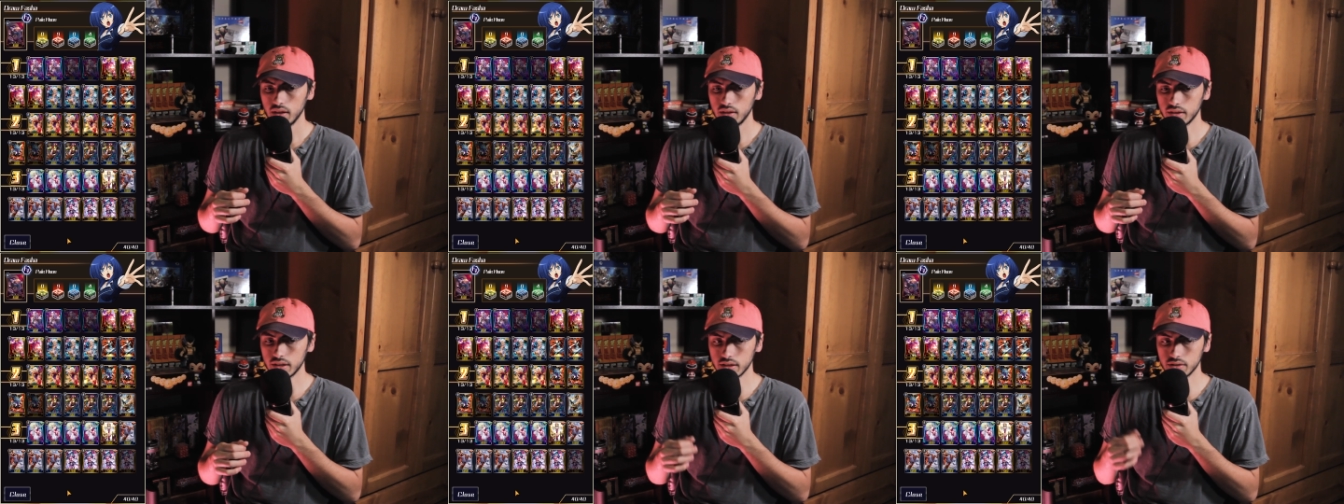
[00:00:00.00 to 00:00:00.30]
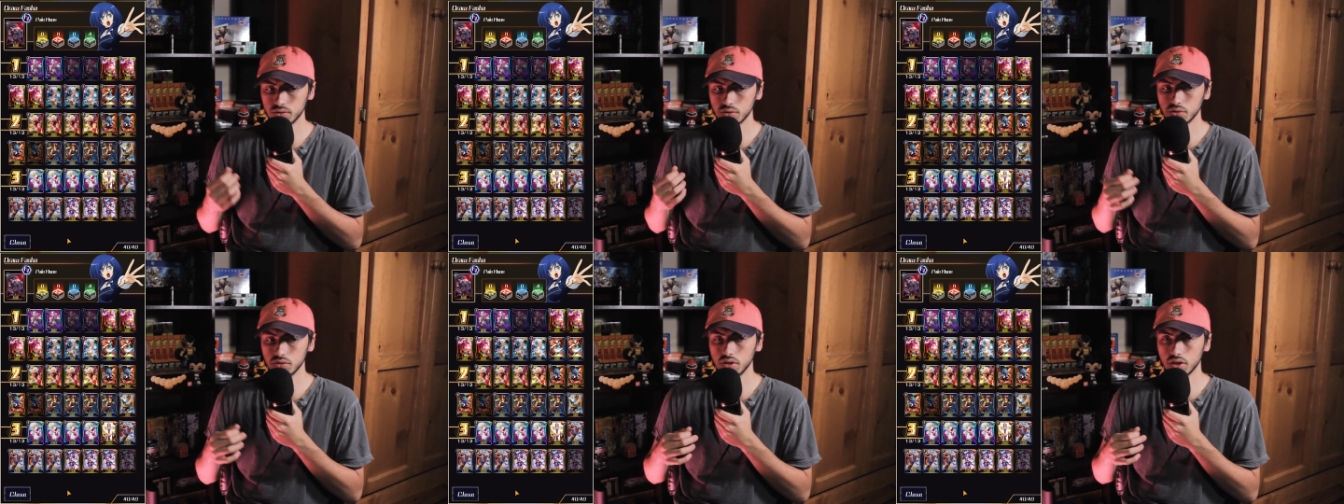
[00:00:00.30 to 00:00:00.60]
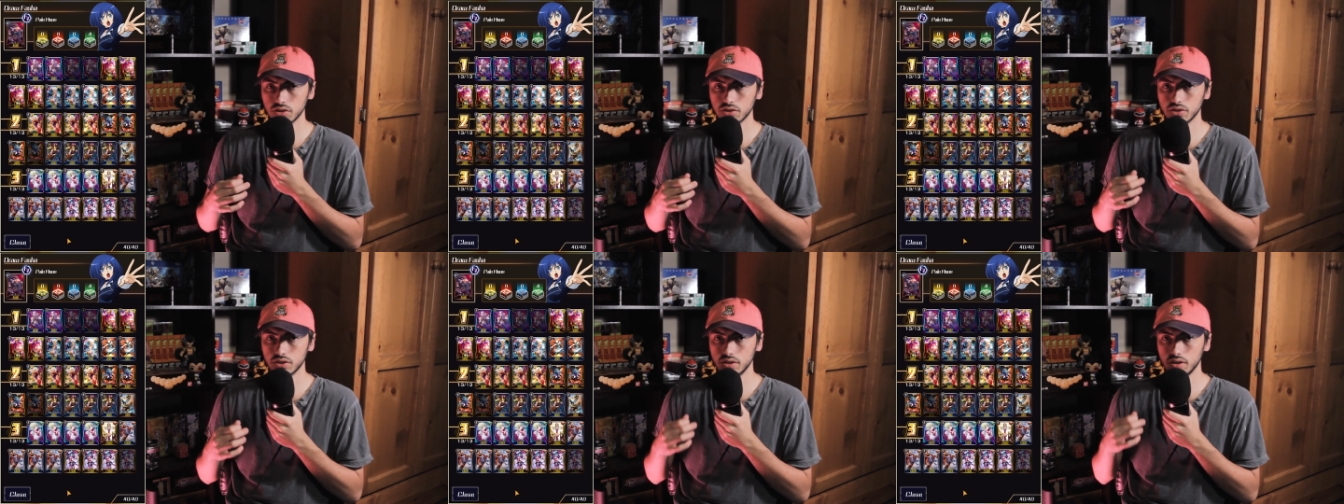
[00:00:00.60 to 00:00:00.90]
the
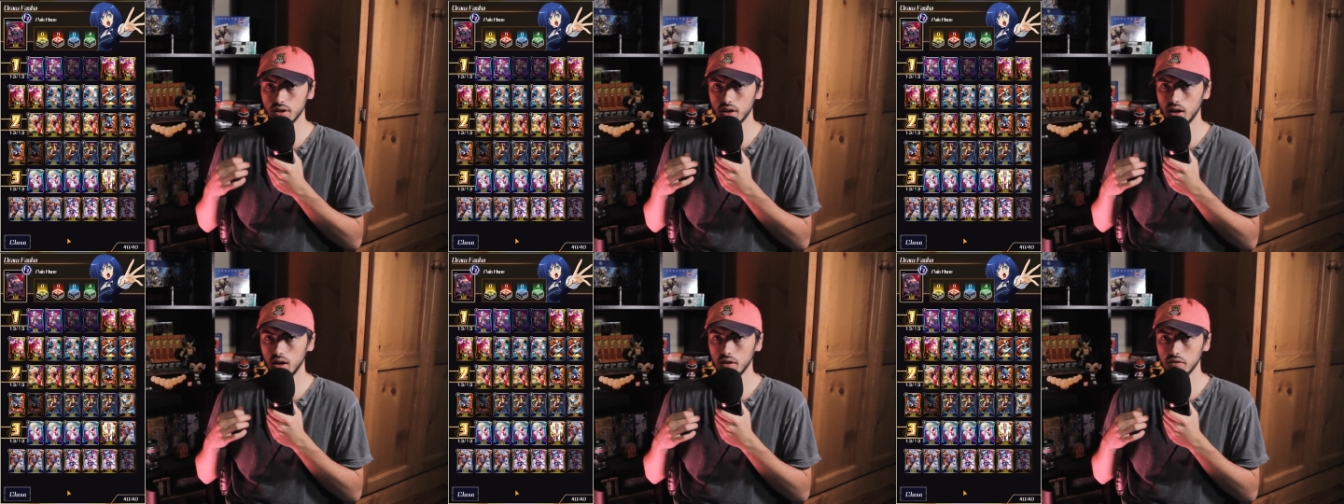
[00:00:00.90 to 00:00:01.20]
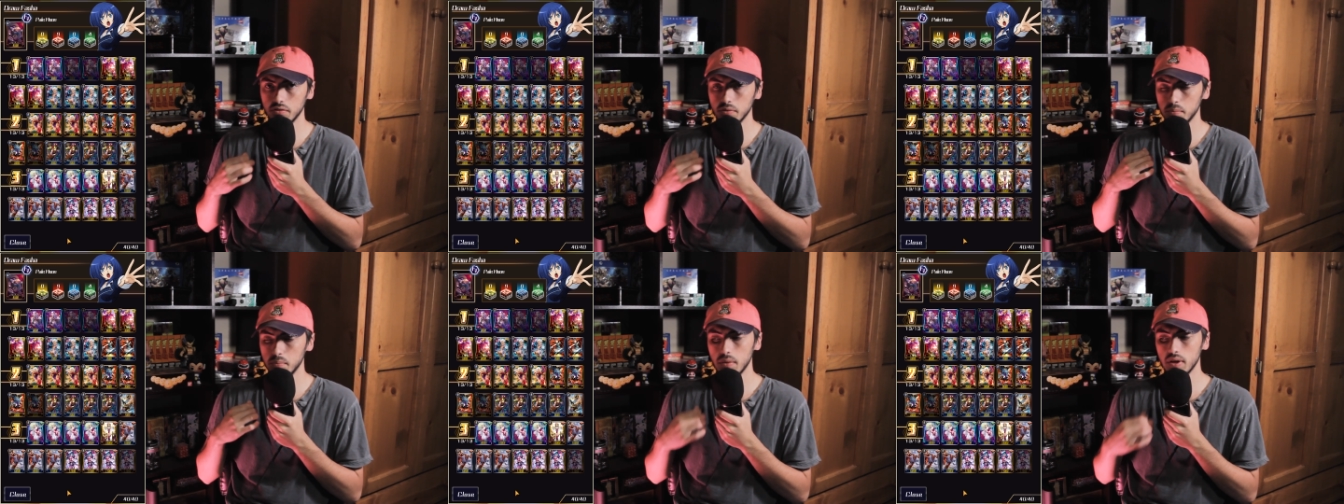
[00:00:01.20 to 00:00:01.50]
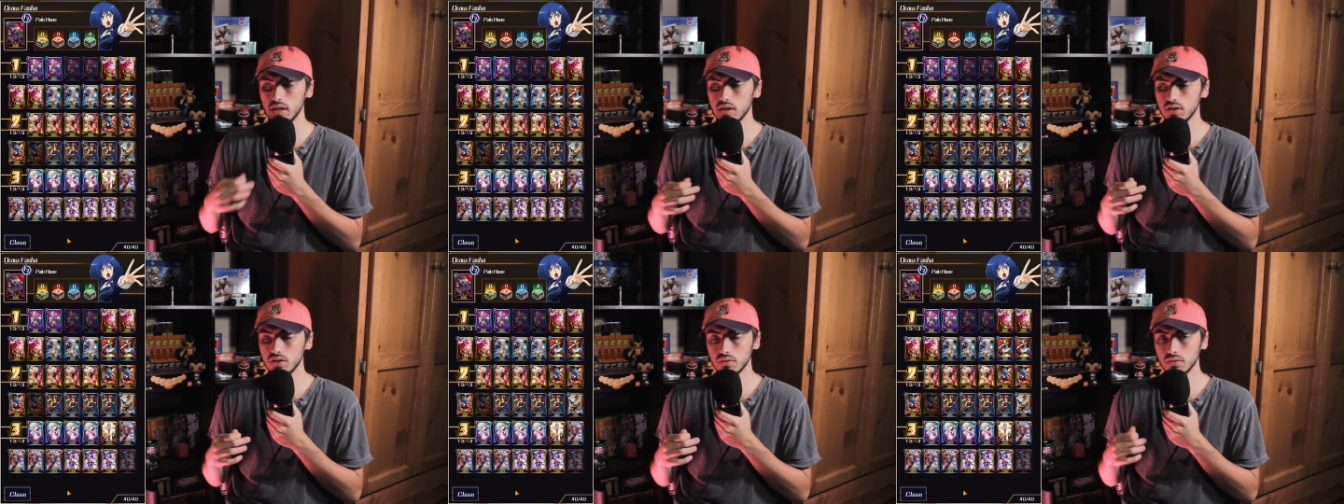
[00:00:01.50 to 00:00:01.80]
introduction of
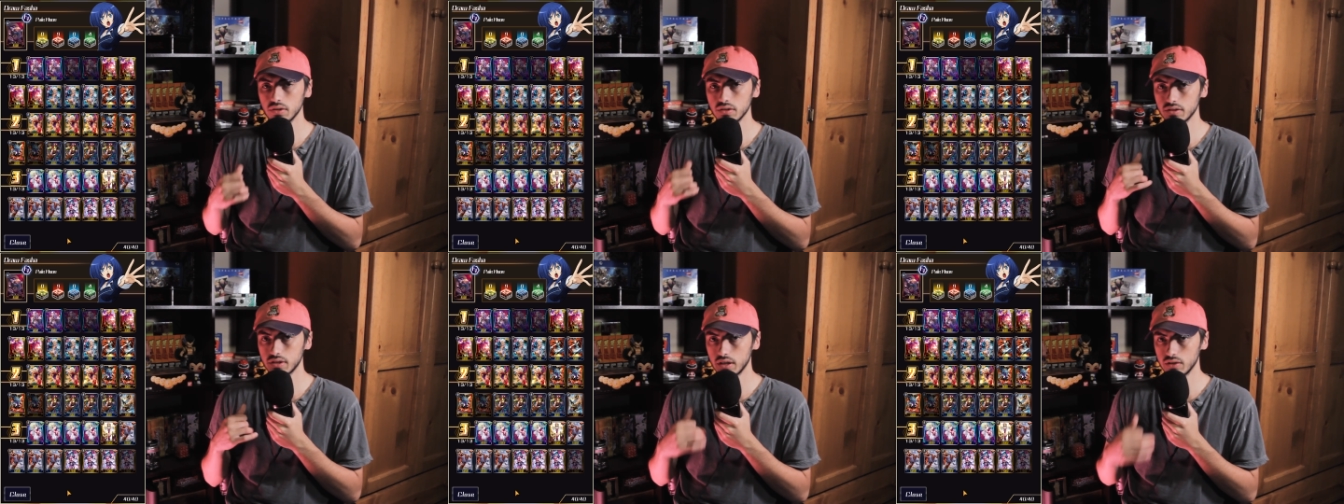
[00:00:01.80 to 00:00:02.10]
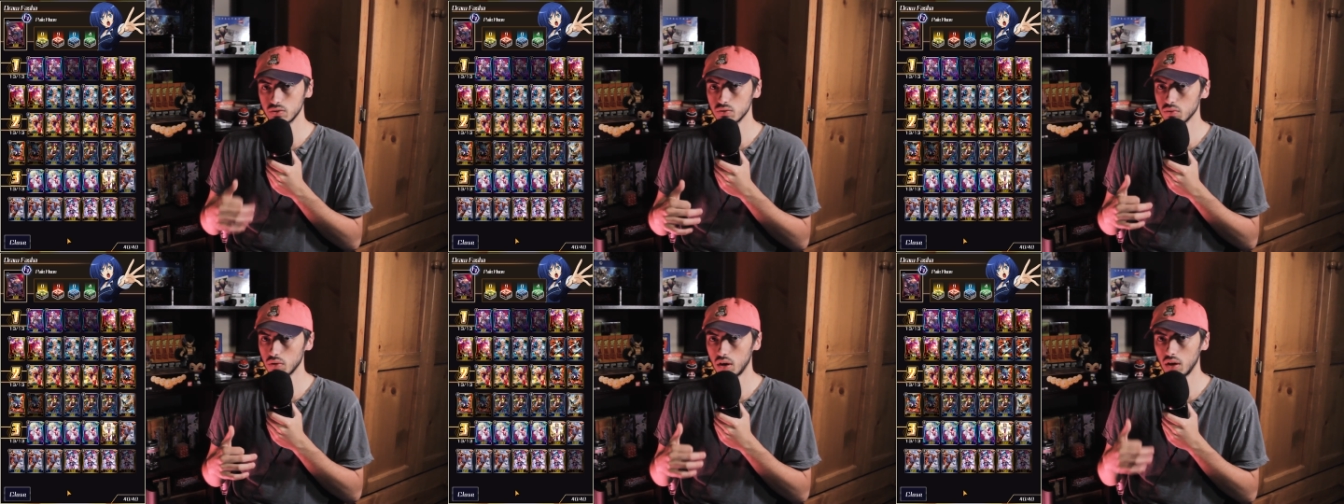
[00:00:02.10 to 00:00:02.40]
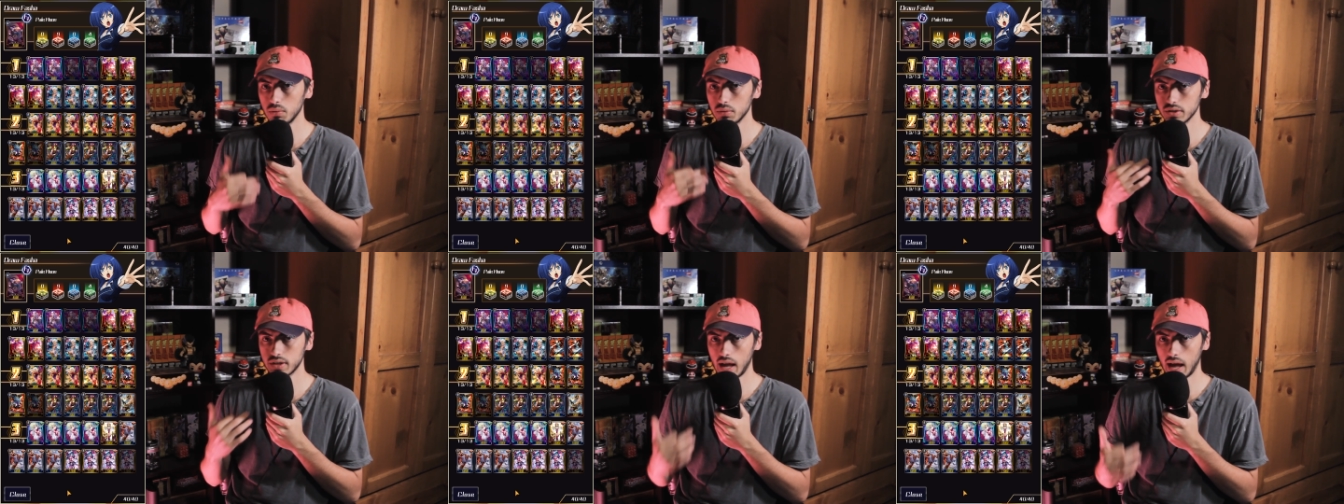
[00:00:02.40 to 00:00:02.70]
many units that
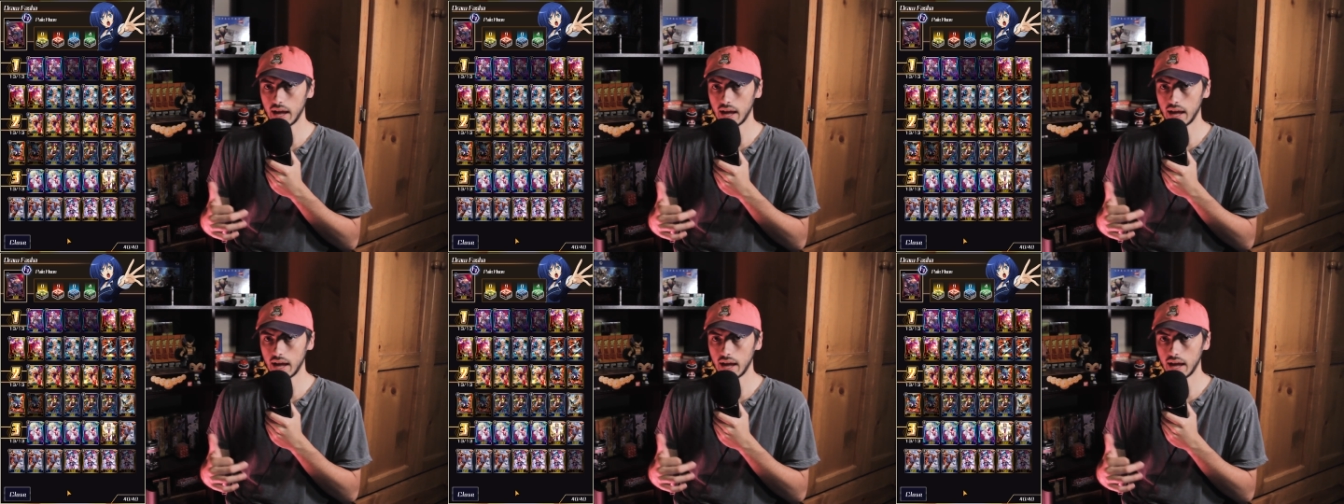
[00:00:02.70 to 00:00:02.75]
draw was